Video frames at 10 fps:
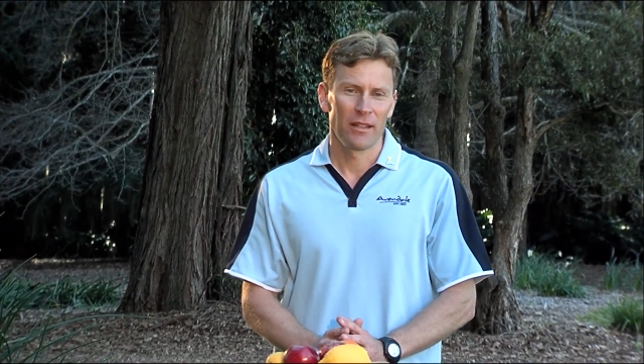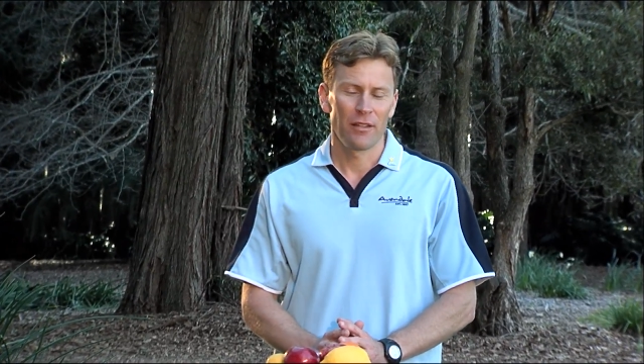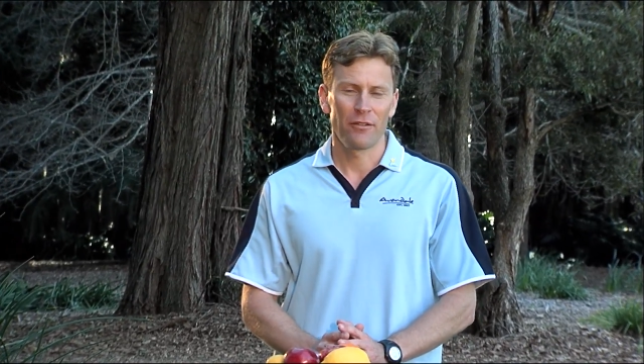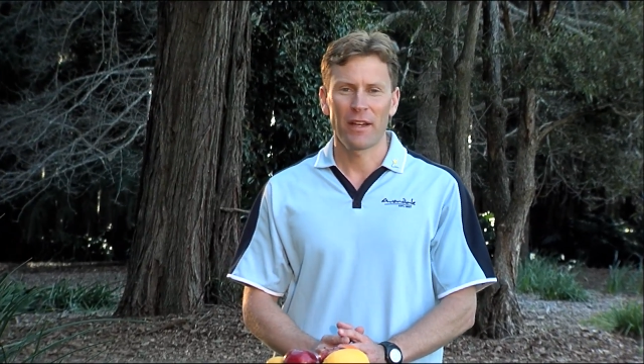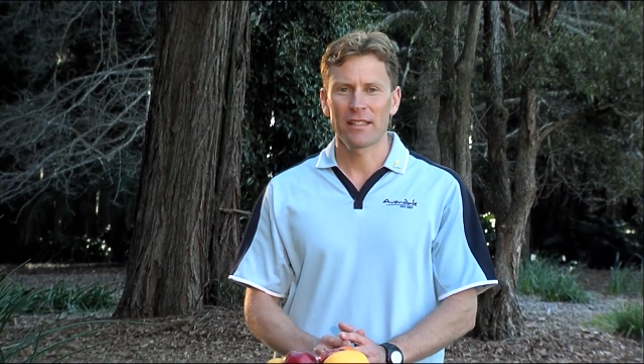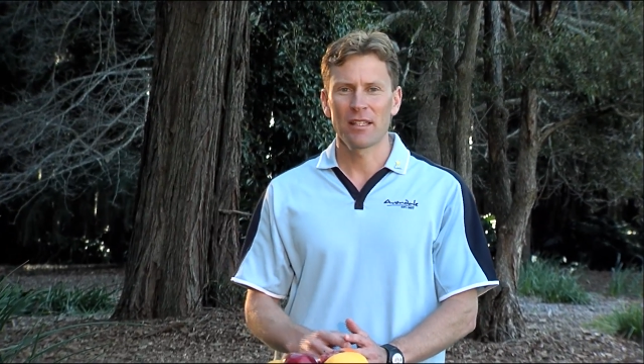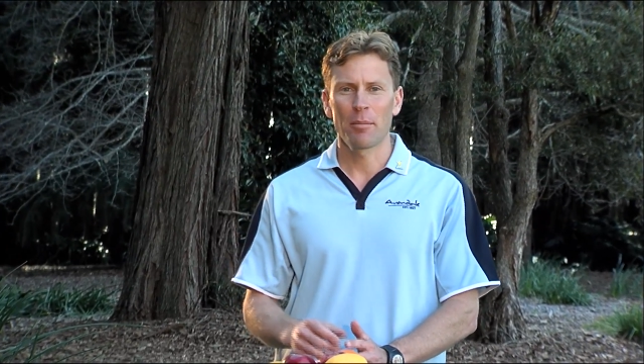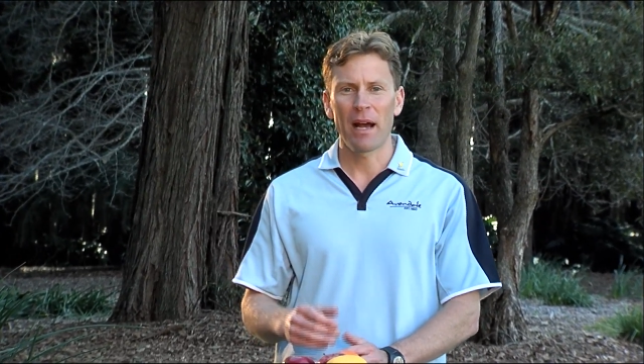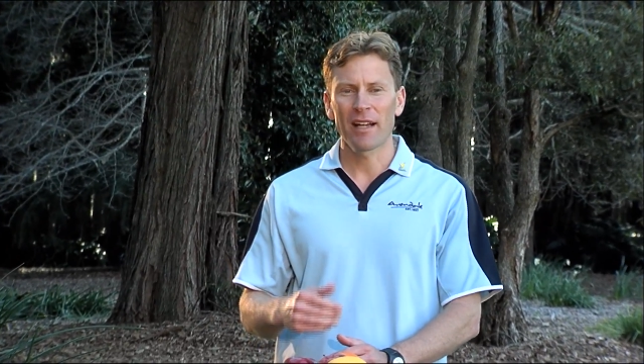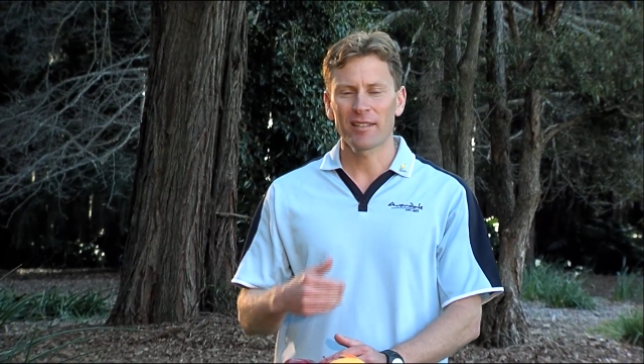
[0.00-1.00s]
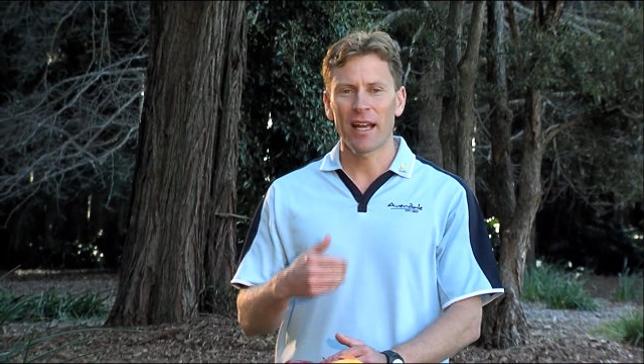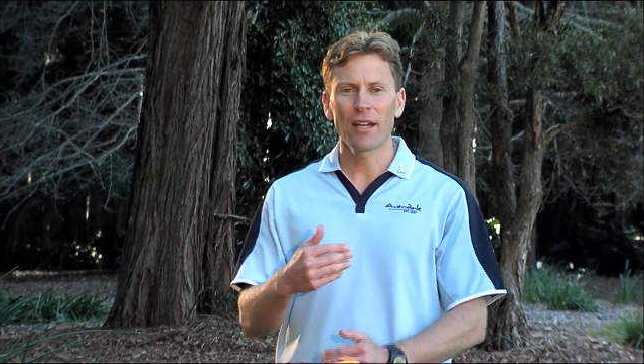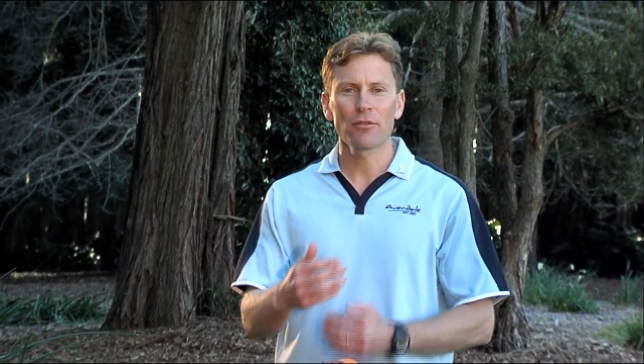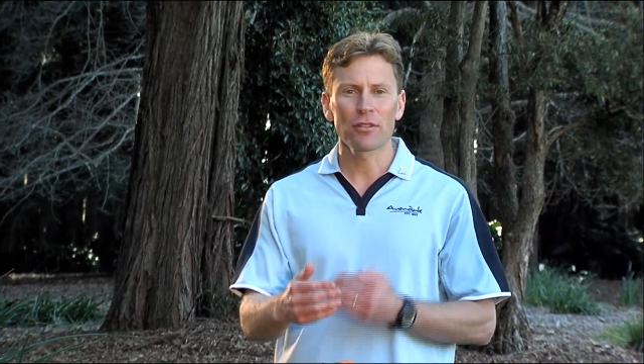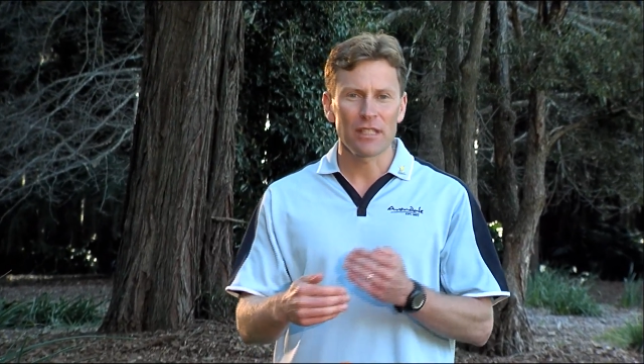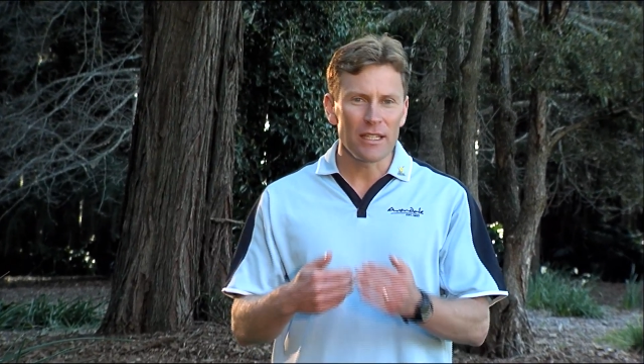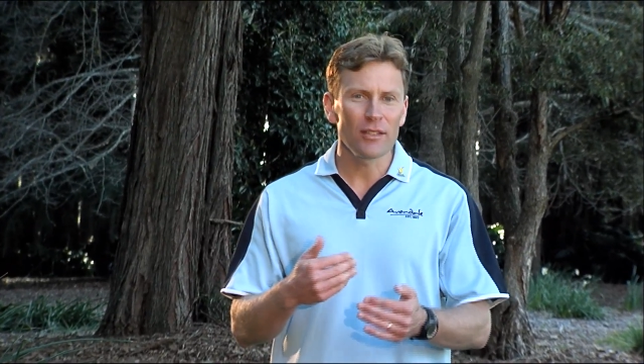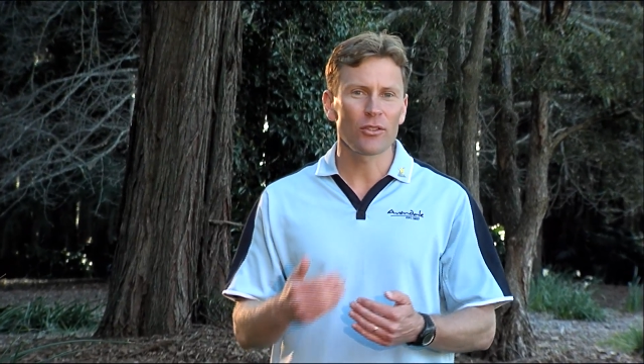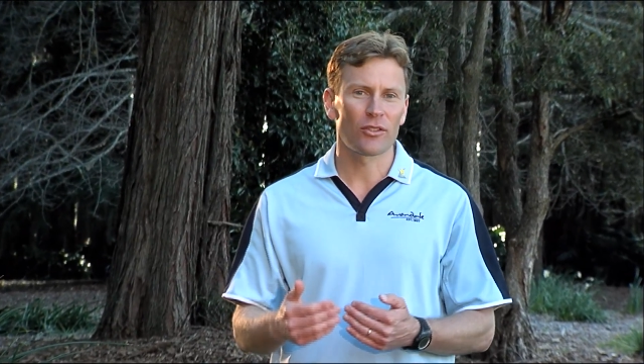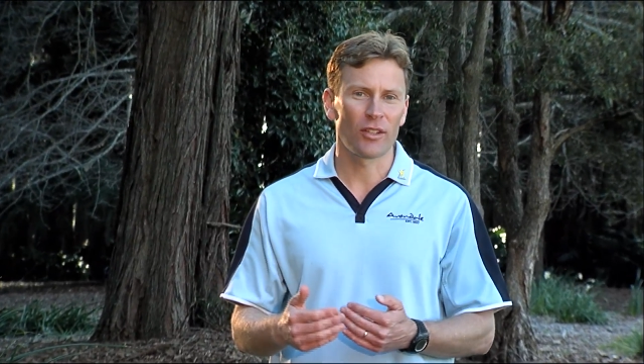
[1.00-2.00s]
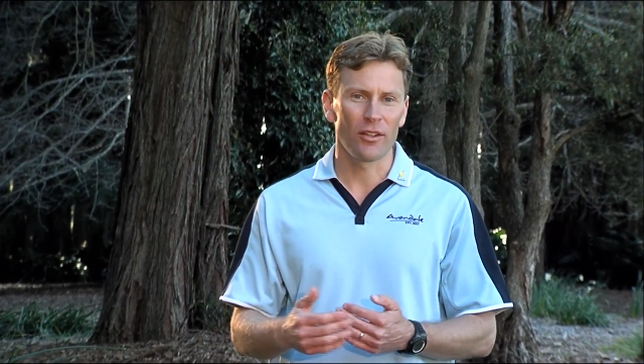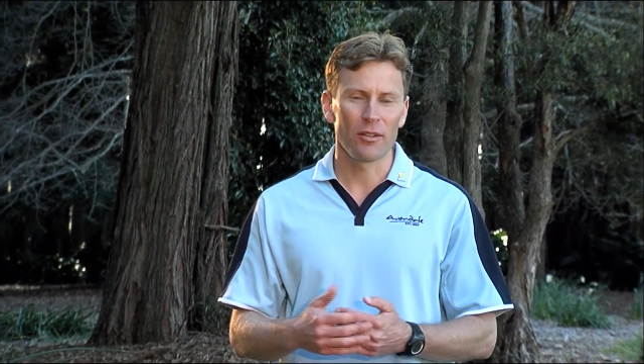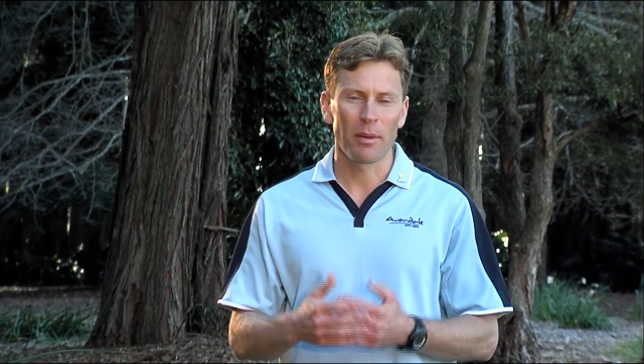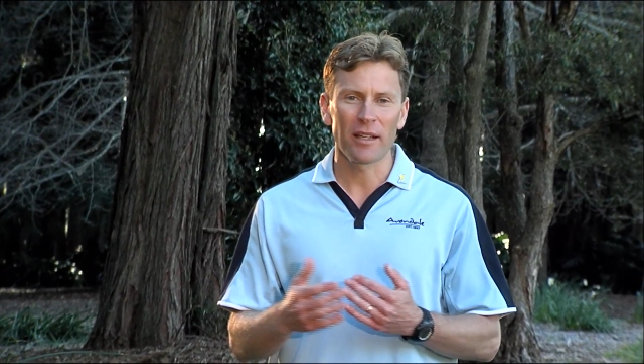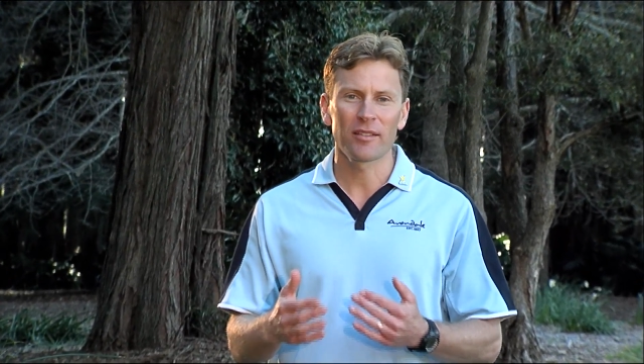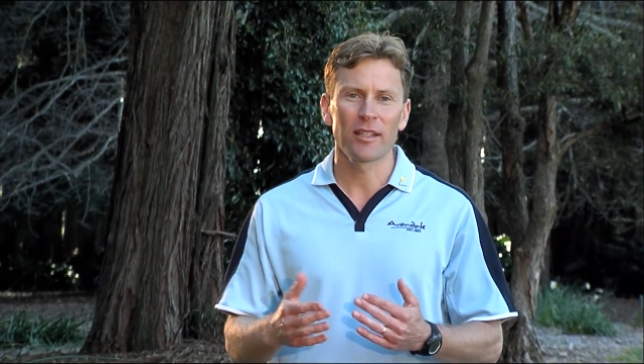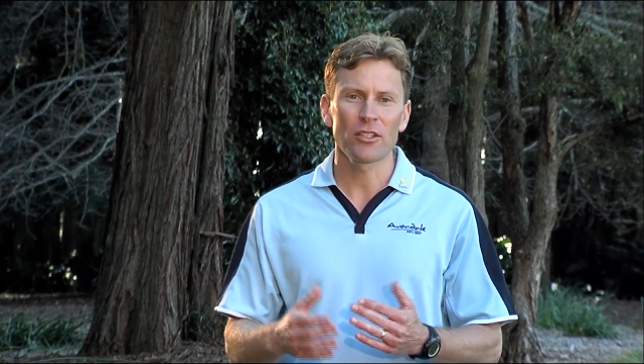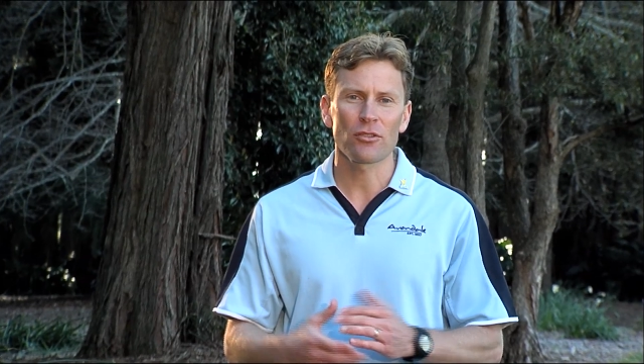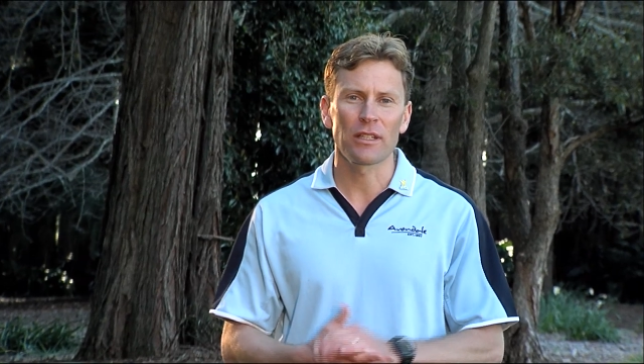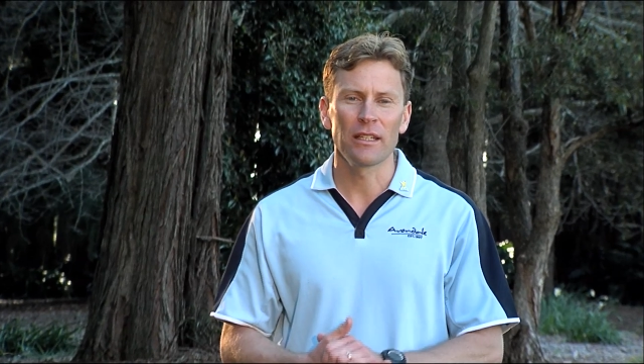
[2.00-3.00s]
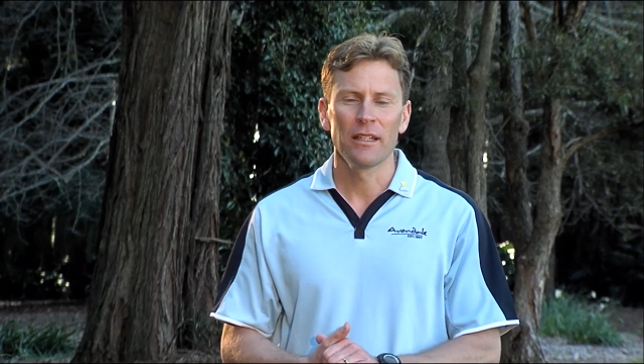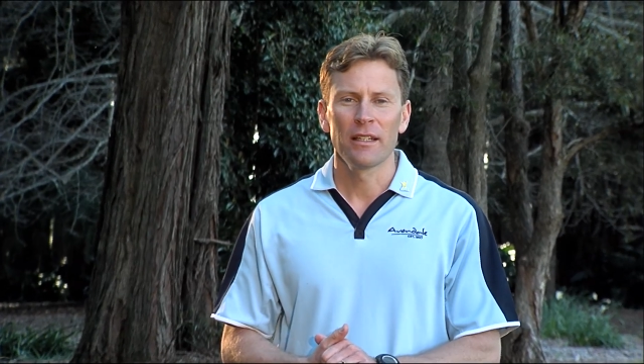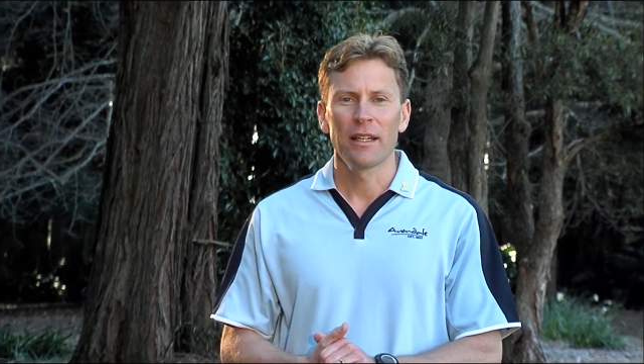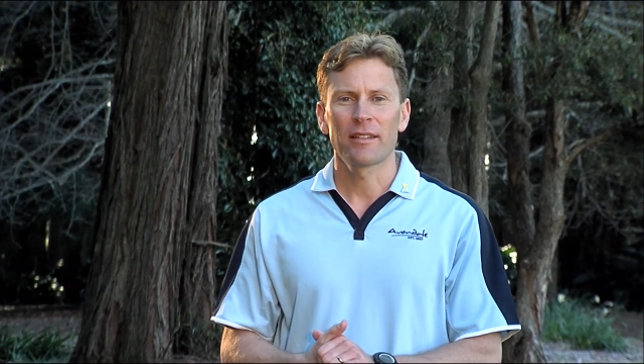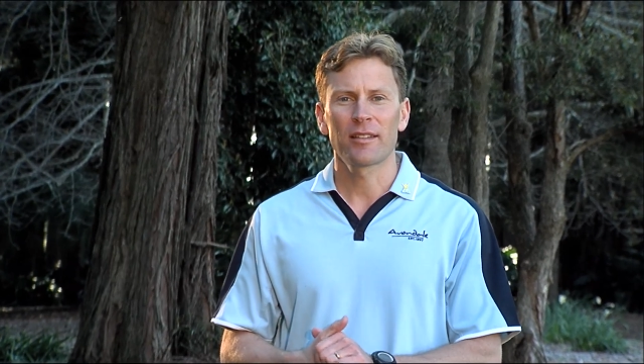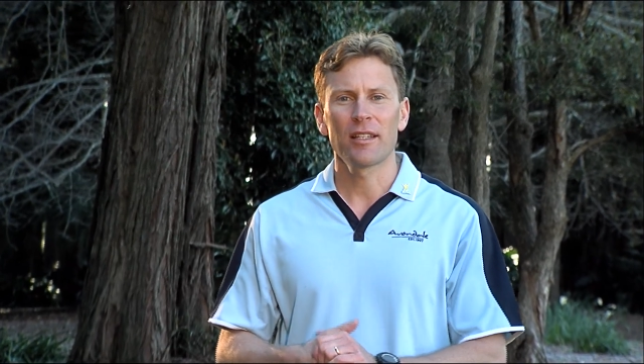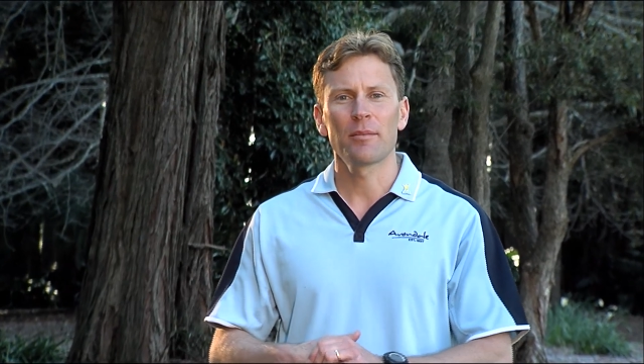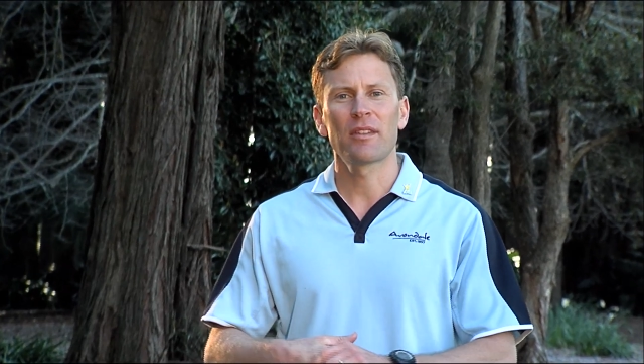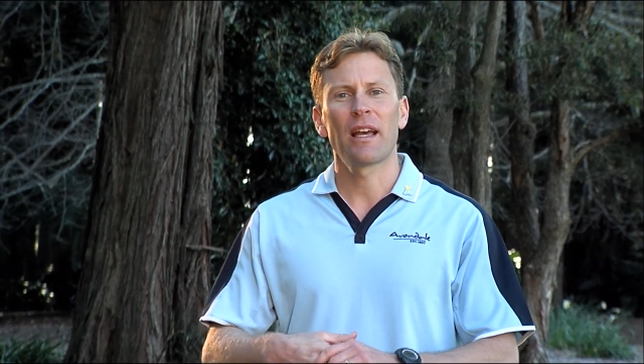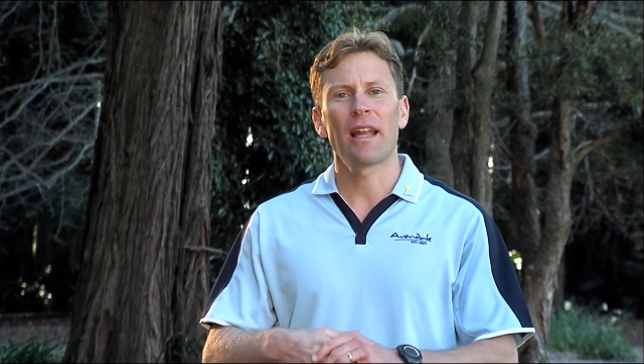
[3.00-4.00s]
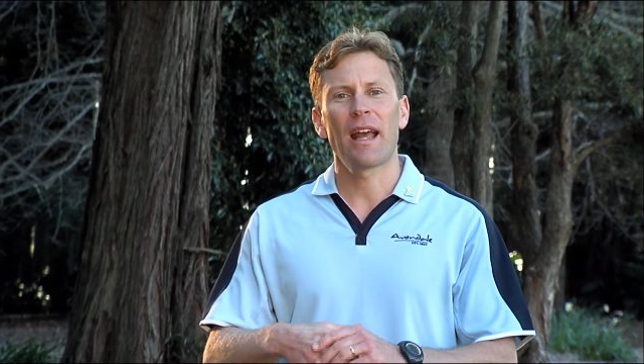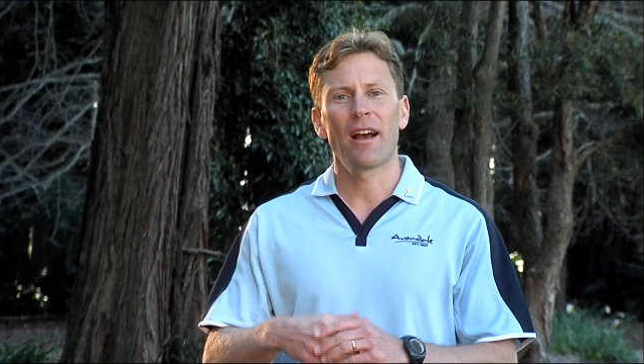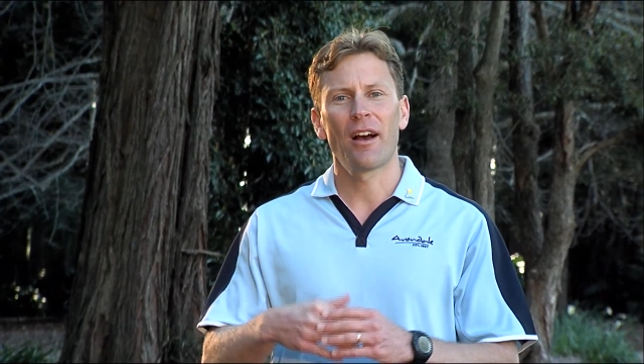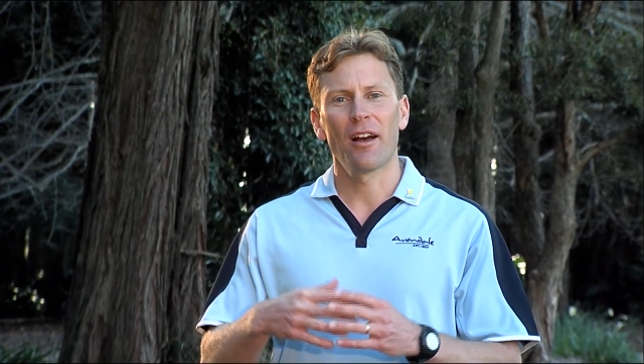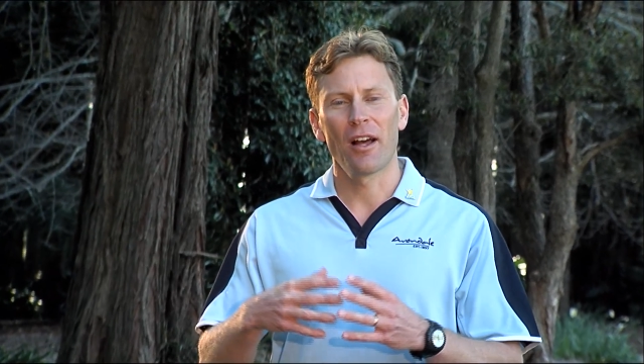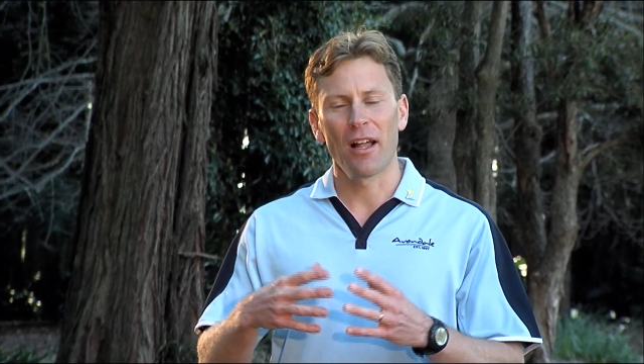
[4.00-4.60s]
In fact, in the past 100 years or so, the past century, it seems that our